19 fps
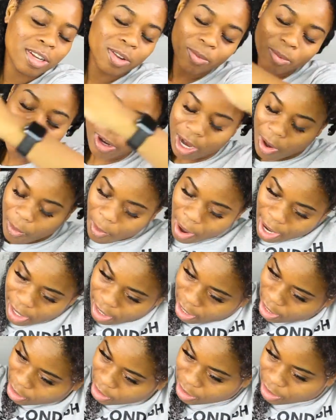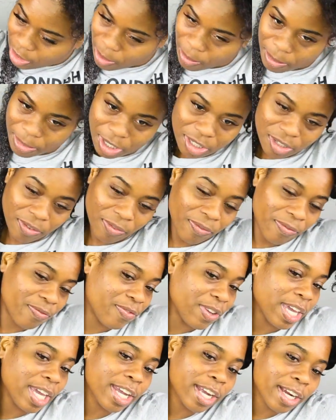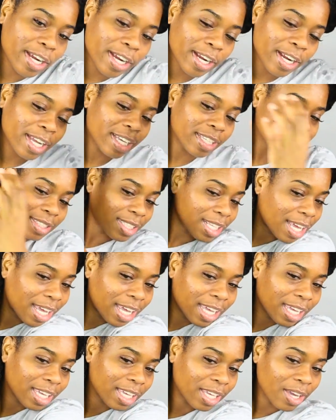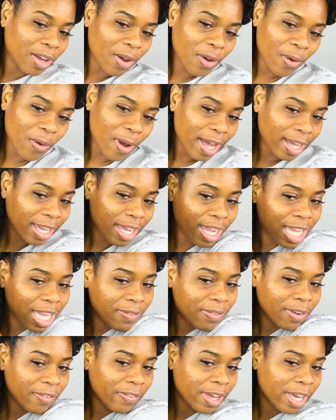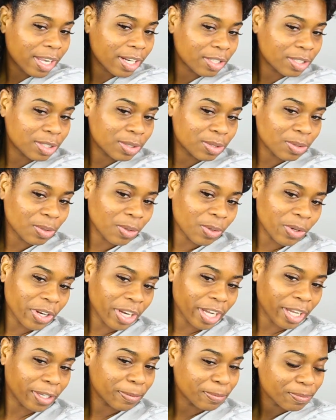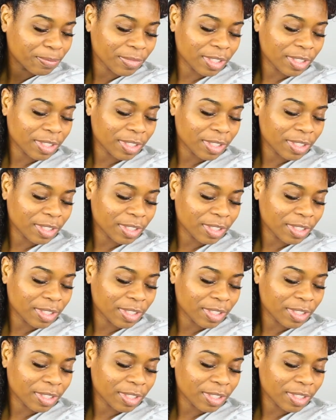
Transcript: in the world right now. So much fear. It's like, yo, I can't even find a story.